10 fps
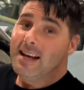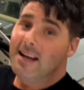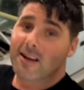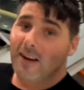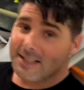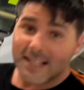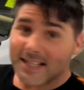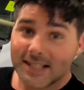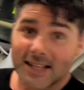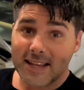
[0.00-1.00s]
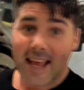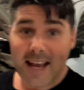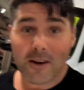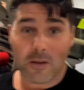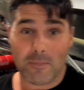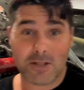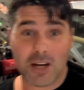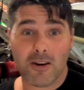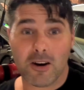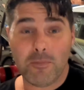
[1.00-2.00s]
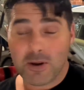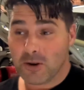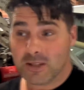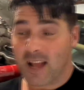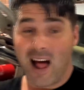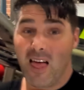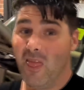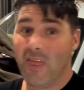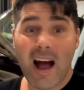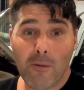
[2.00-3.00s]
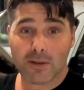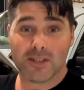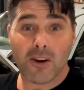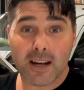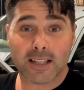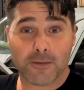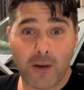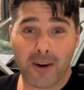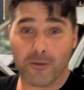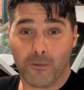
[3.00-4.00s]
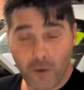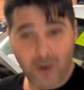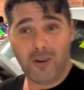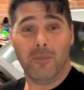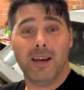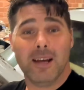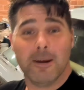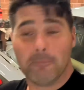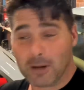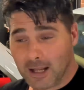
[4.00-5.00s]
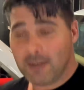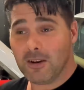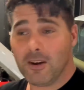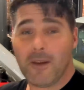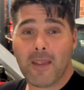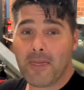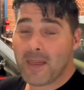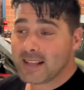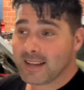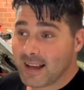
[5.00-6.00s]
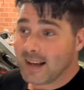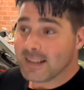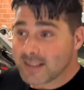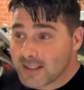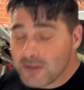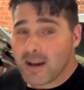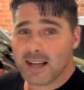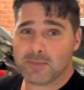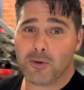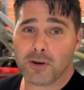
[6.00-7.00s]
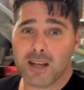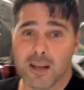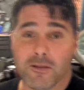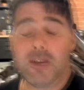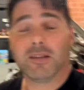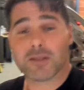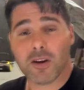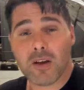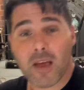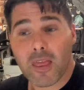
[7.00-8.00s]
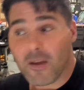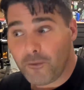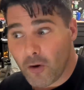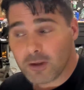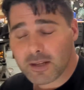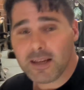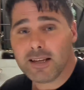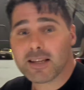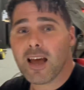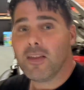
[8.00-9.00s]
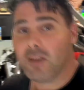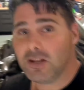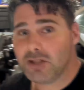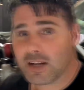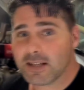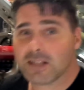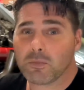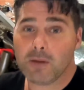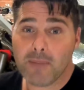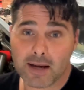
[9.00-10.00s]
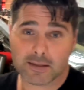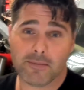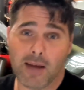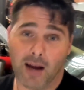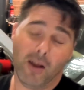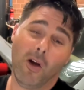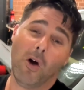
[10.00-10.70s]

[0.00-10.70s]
Now guys, this isn't the end of the Pajero, because that was not its final form. Believe it or not, that car still has more to give. So the first thing is the injectors, we maxed them out.